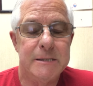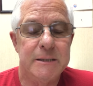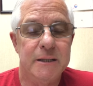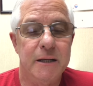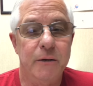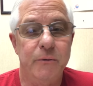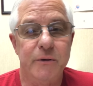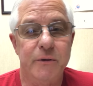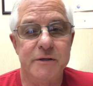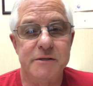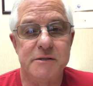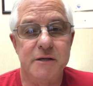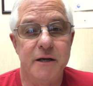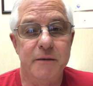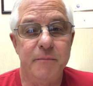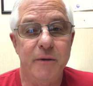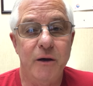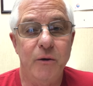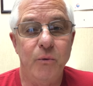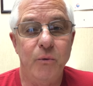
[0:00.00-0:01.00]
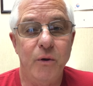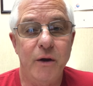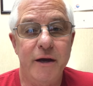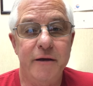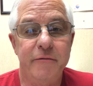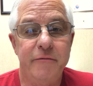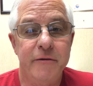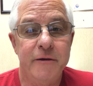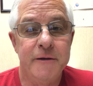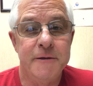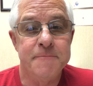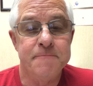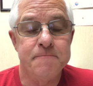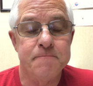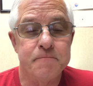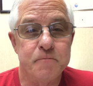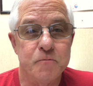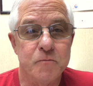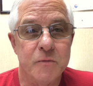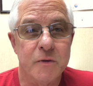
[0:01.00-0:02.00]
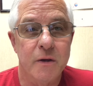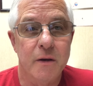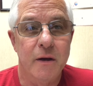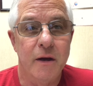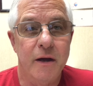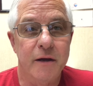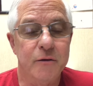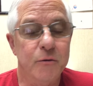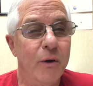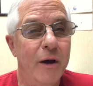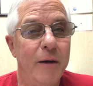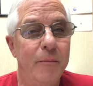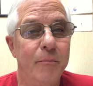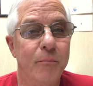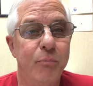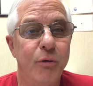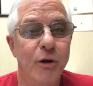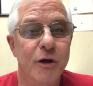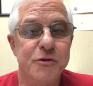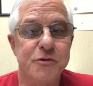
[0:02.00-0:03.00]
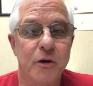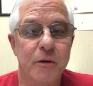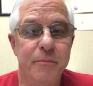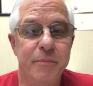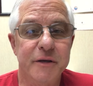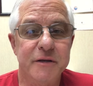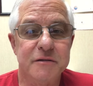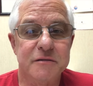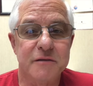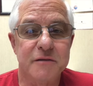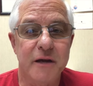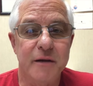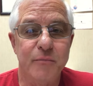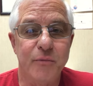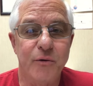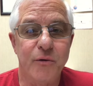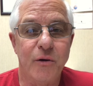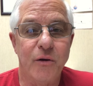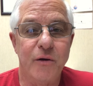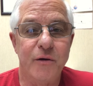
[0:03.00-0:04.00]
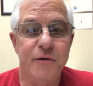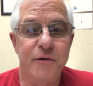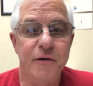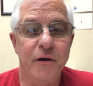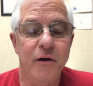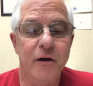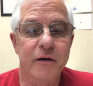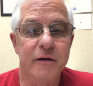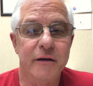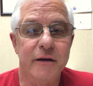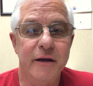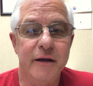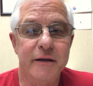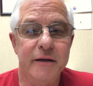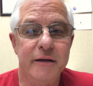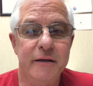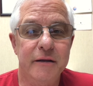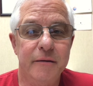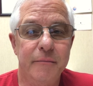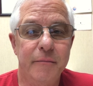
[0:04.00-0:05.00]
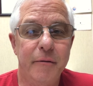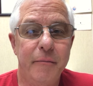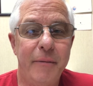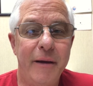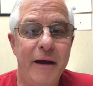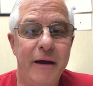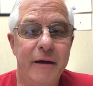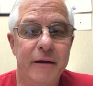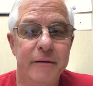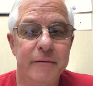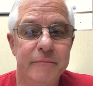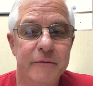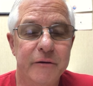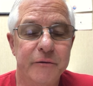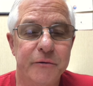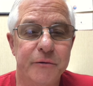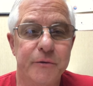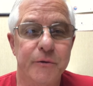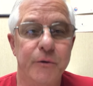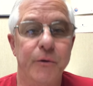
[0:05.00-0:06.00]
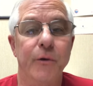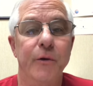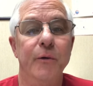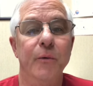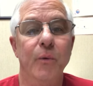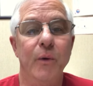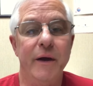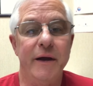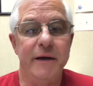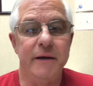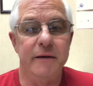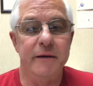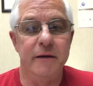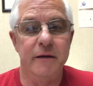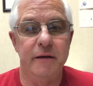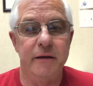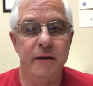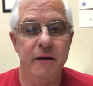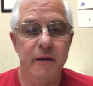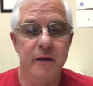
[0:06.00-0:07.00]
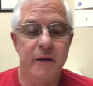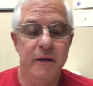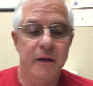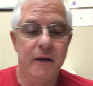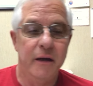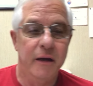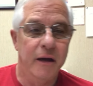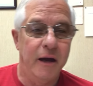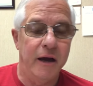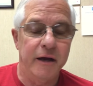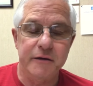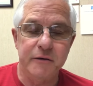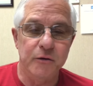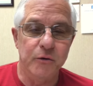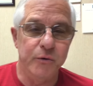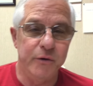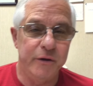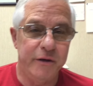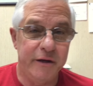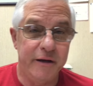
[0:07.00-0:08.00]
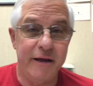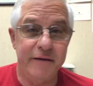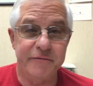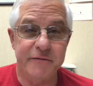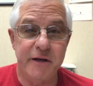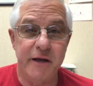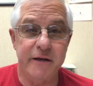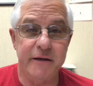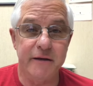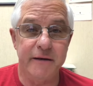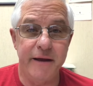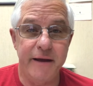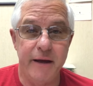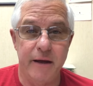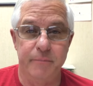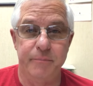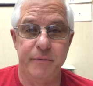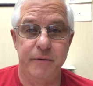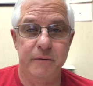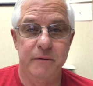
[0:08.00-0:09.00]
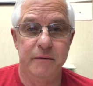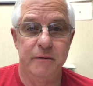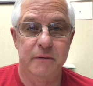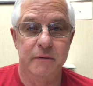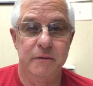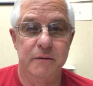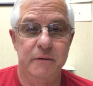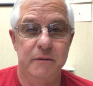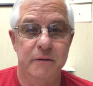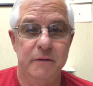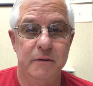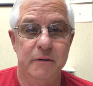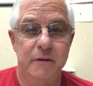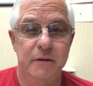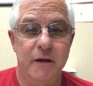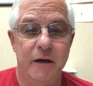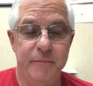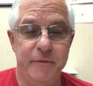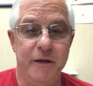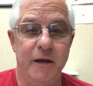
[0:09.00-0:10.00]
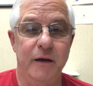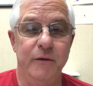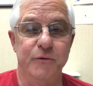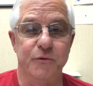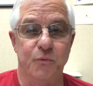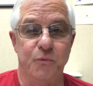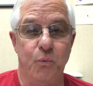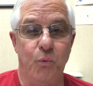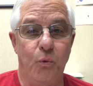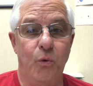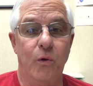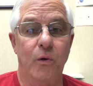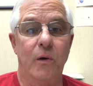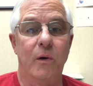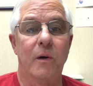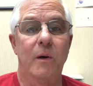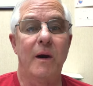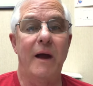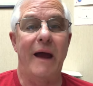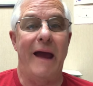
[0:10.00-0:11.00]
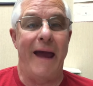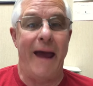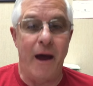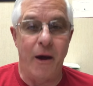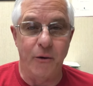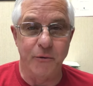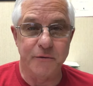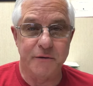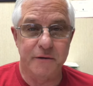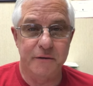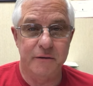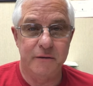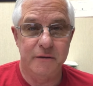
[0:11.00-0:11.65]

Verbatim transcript: I want to say my wife, I'd go out and brush our big St. Bernard dog, and I'd get him about a third the way done. I'd go in and have to take a nap. I mean, I was wore out.